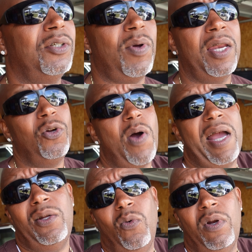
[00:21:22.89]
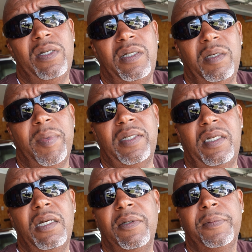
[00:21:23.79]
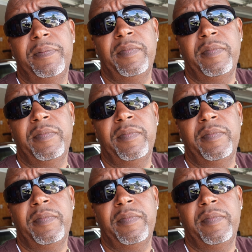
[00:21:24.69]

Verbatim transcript: so I know I can order the shit myself.